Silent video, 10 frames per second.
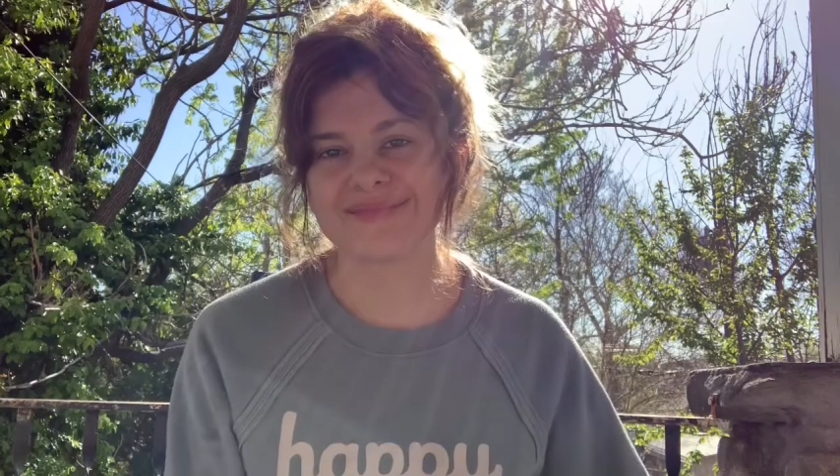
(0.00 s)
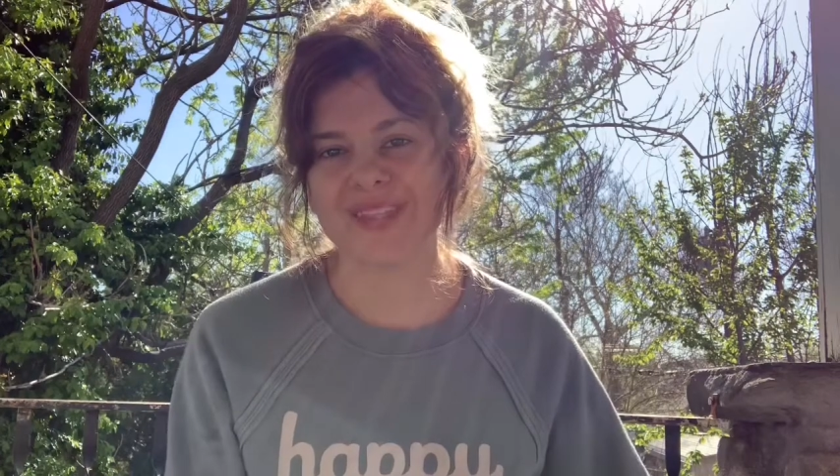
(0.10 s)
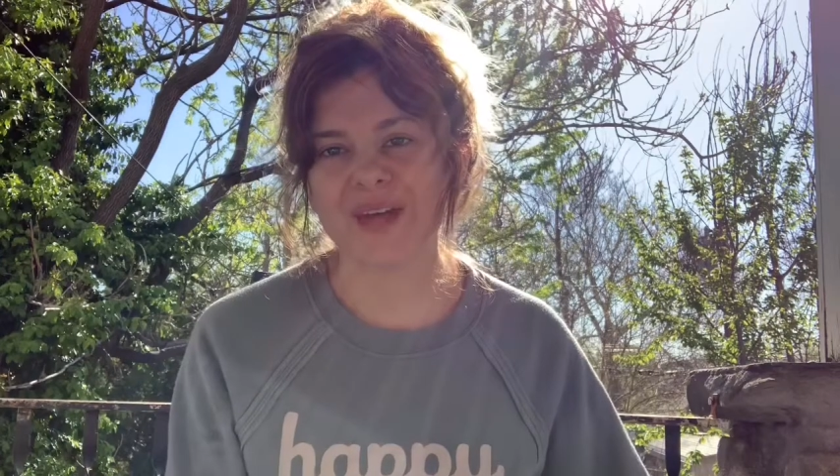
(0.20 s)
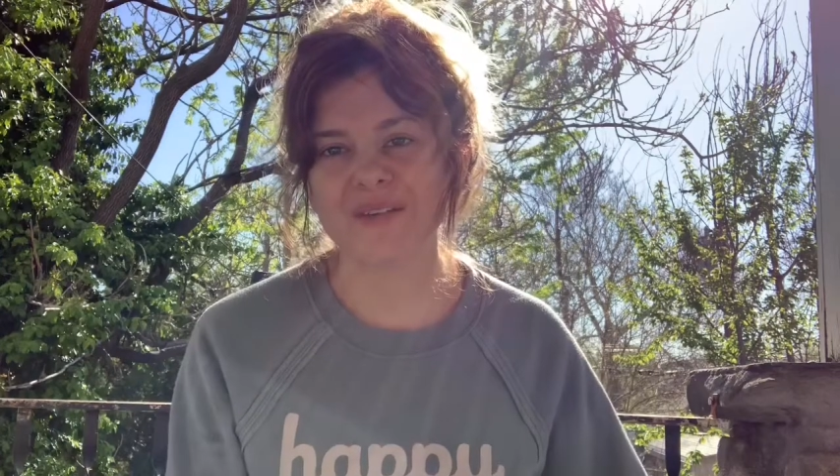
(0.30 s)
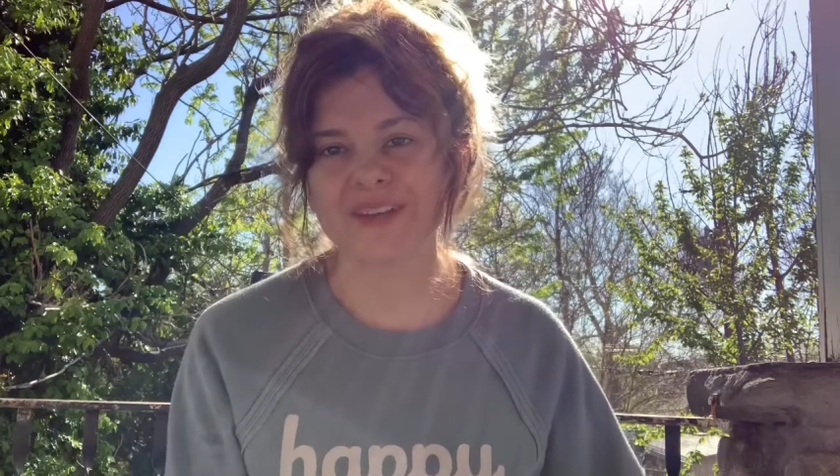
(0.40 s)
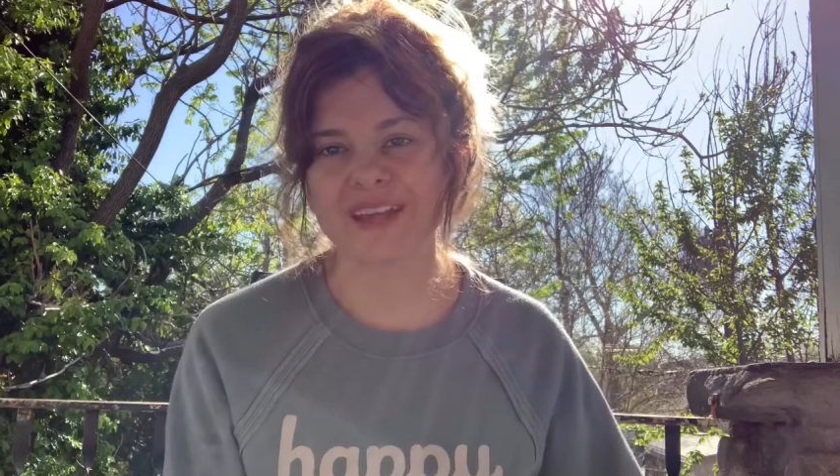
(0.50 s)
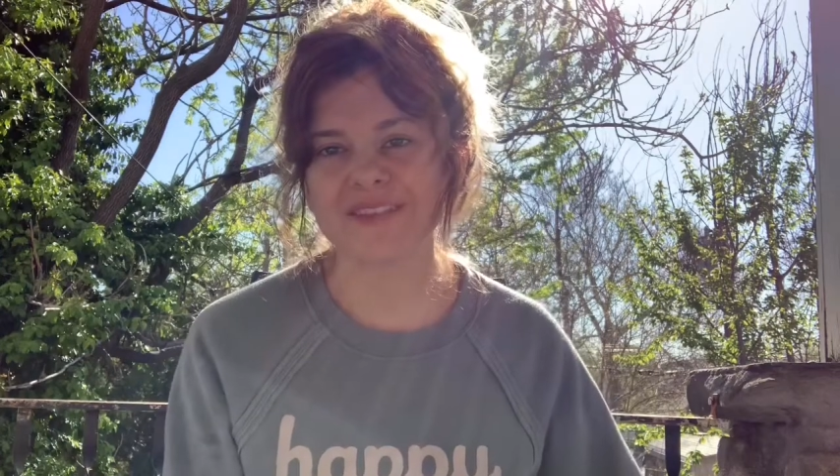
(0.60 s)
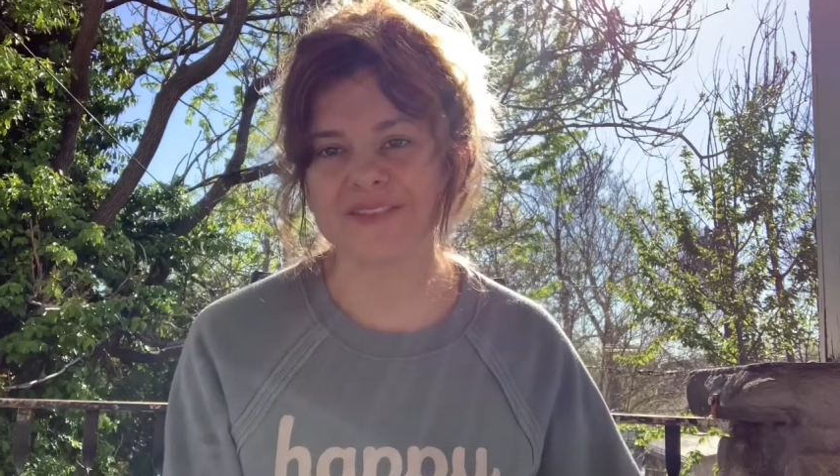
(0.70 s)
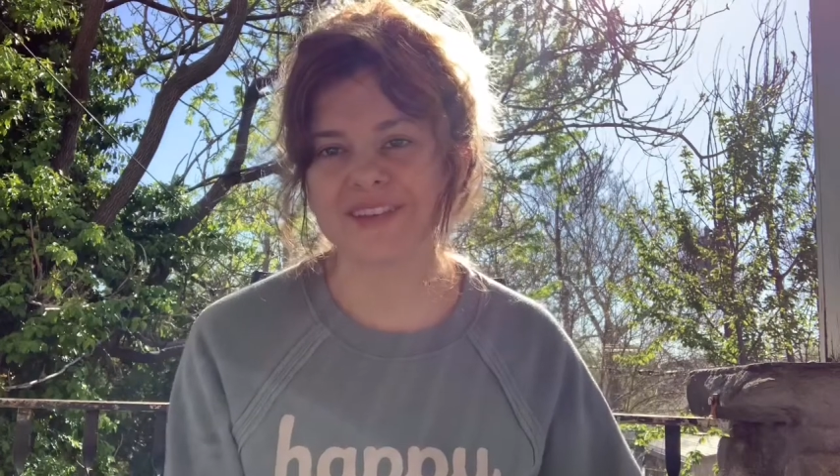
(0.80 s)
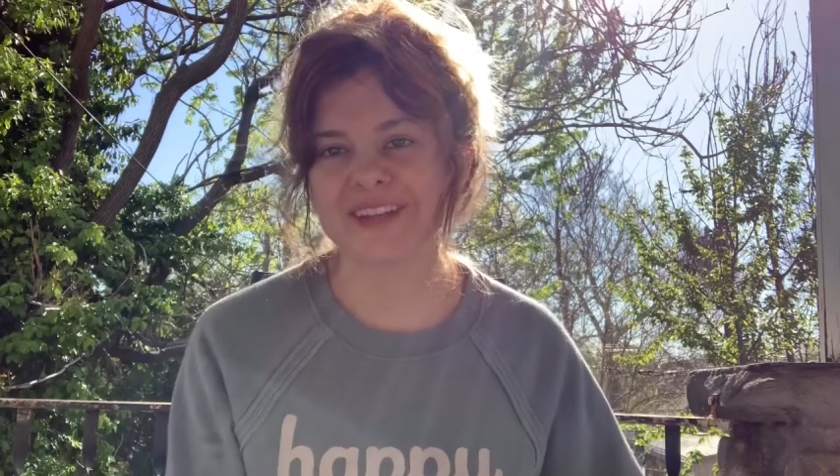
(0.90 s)
All right,
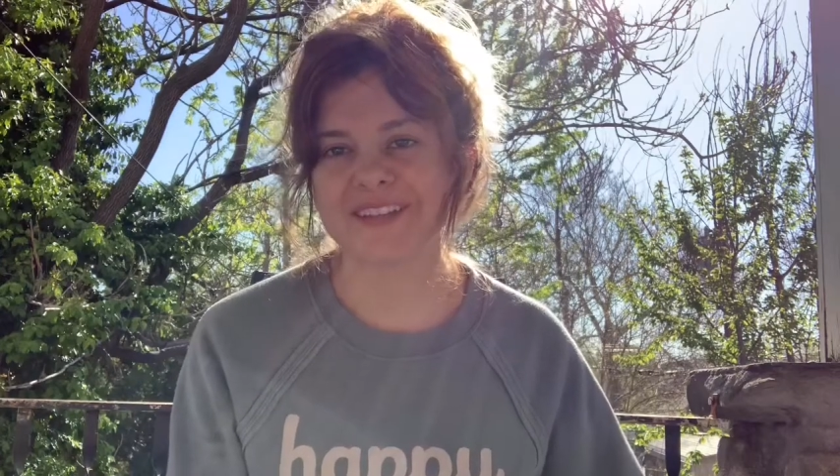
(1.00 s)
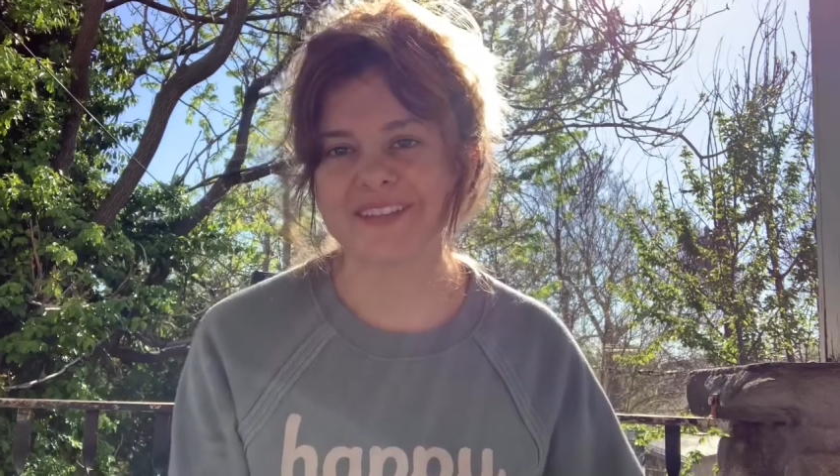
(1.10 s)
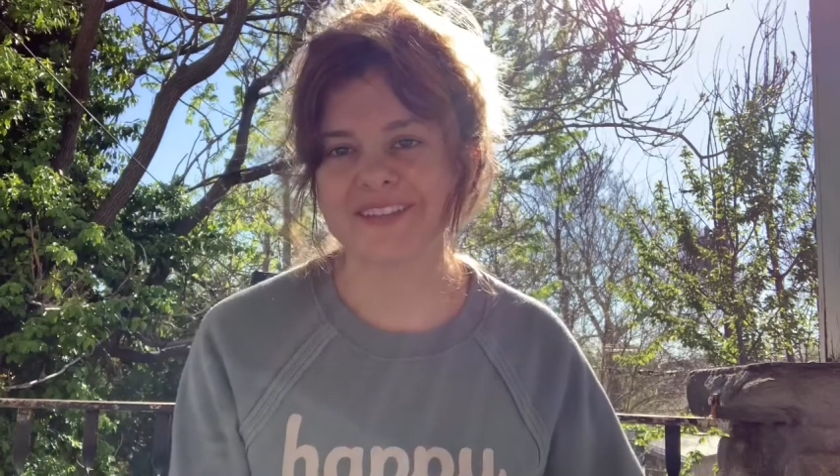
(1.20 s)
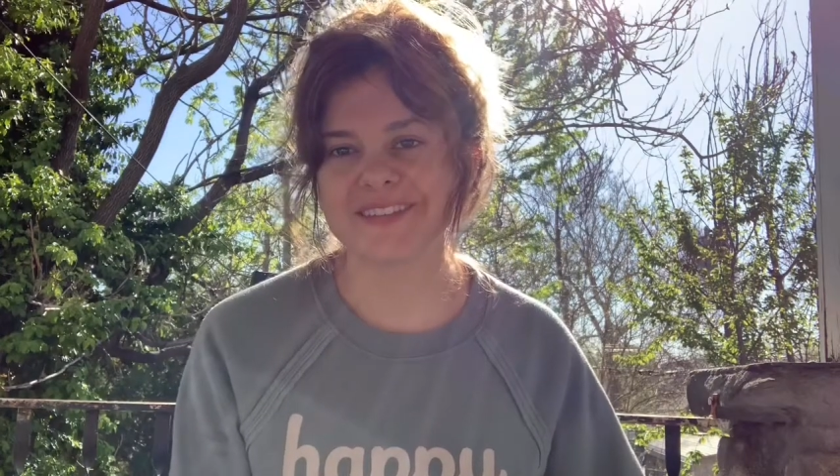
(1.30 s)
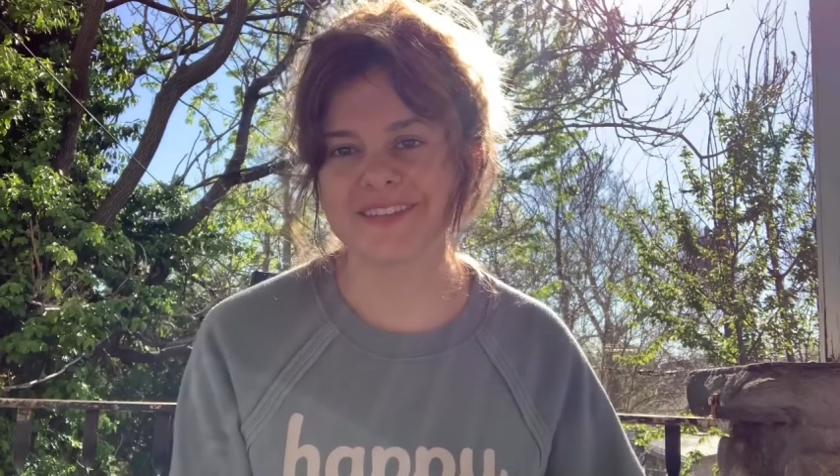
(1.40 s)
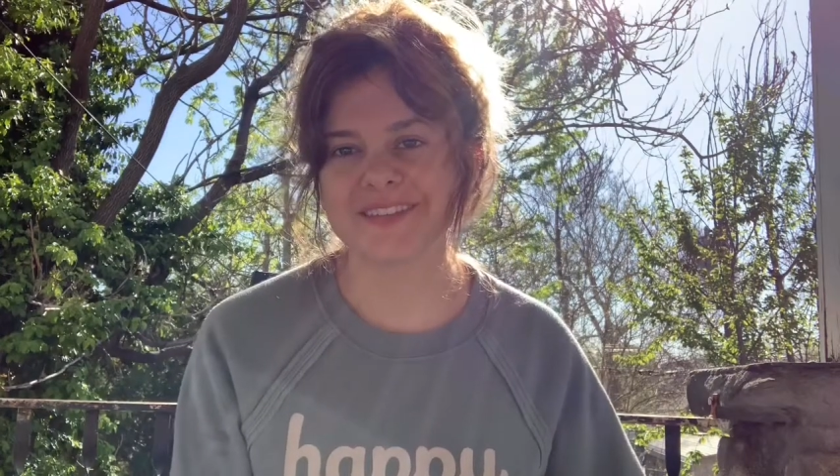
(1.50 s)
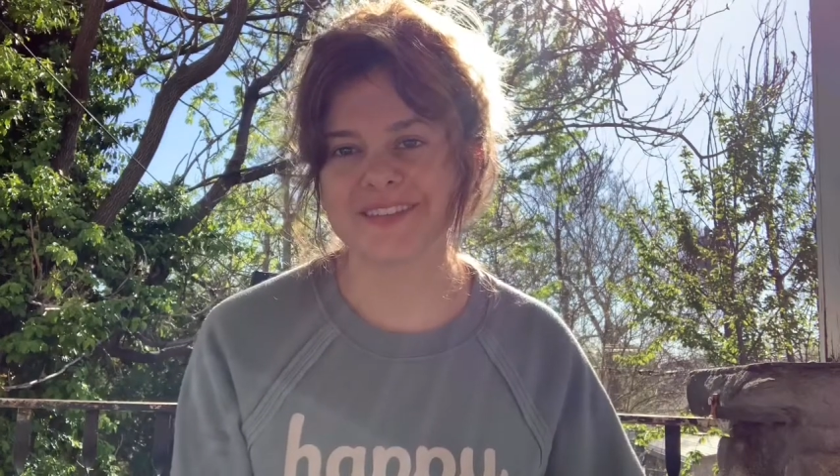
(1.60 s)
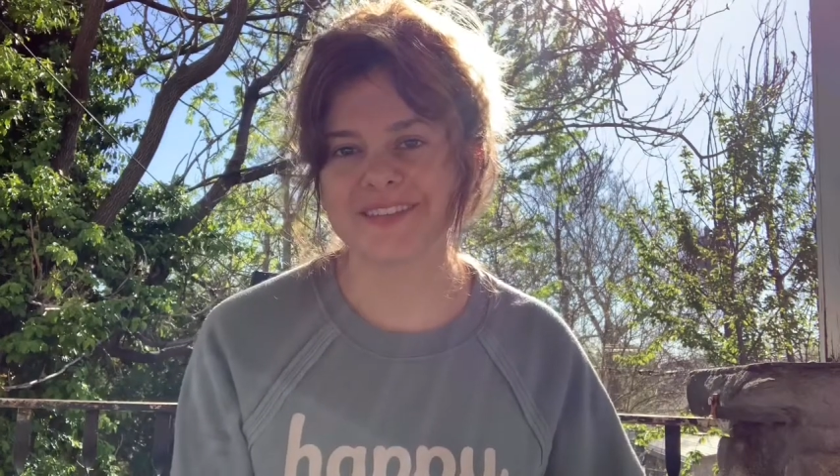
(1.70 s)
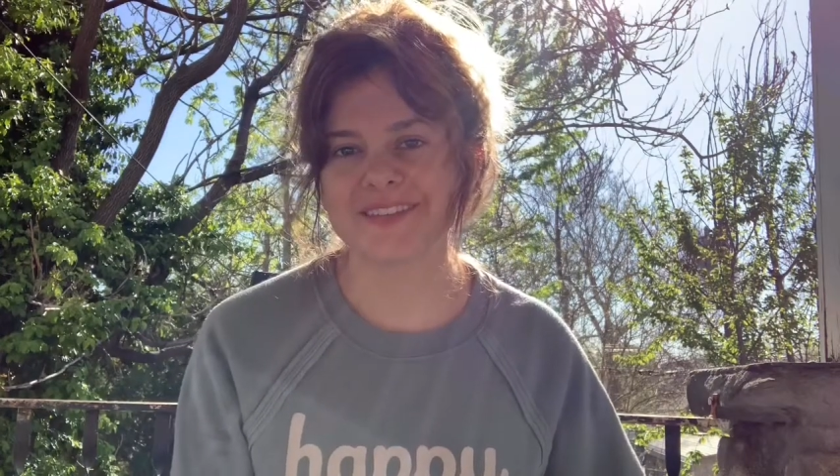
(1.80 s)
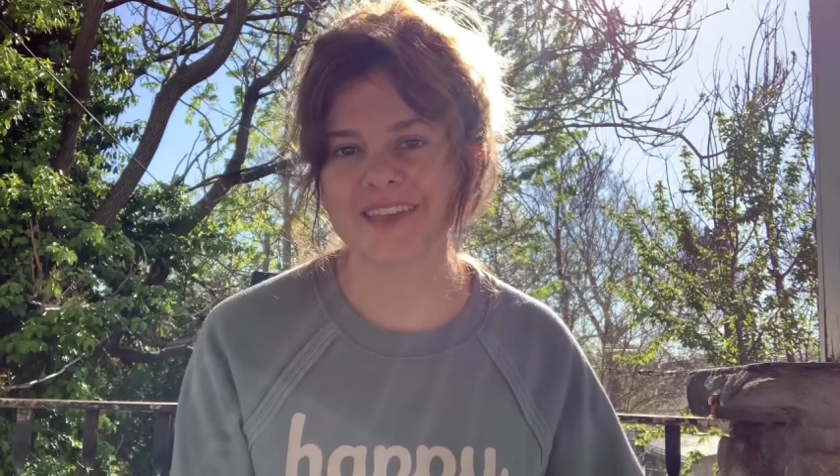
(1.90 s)
friends,
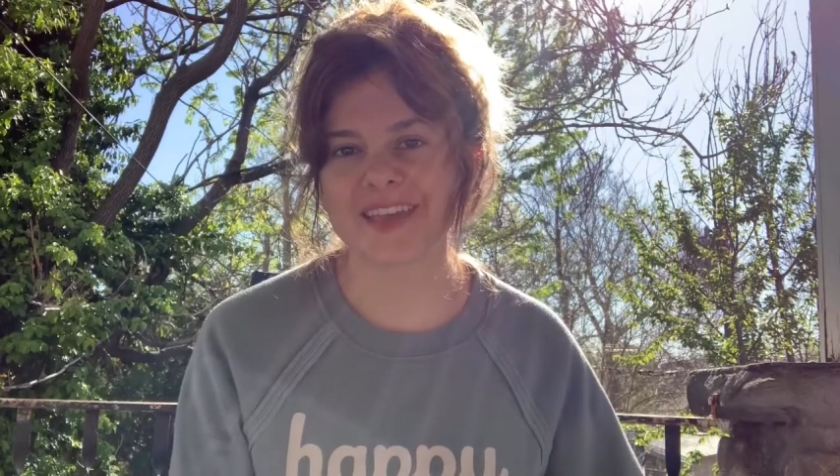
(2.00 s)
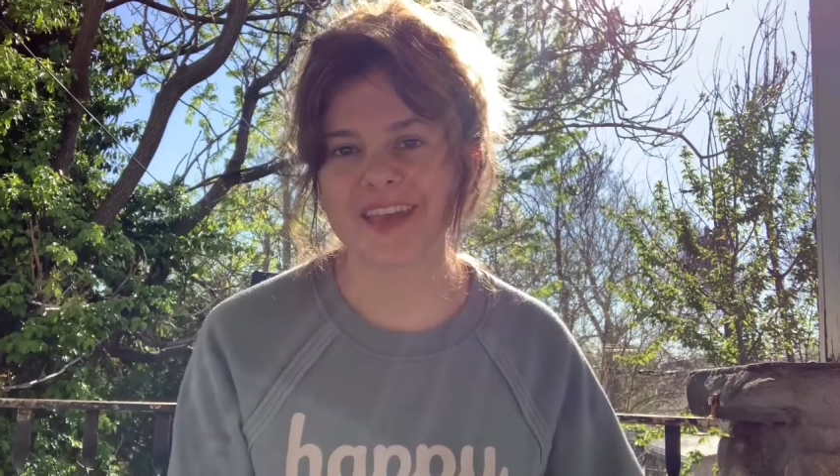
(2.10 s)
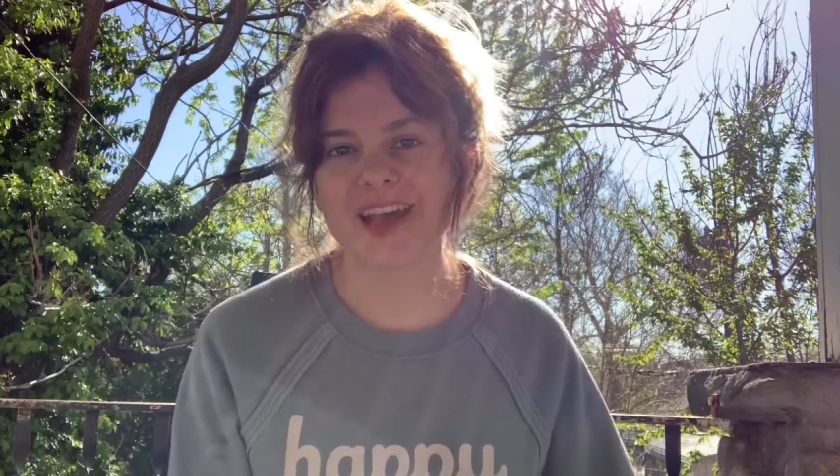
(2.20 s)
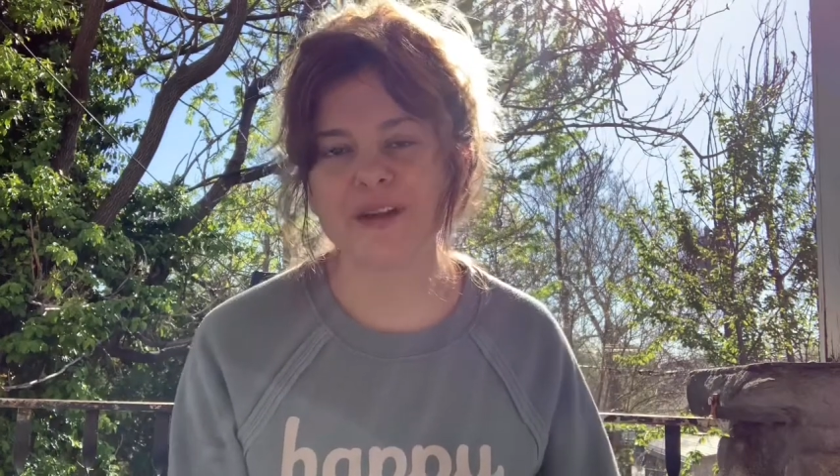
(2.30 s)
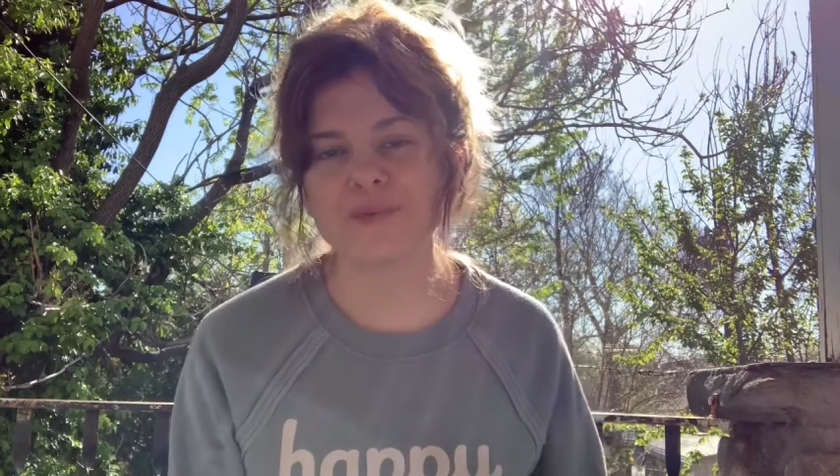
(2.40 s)
have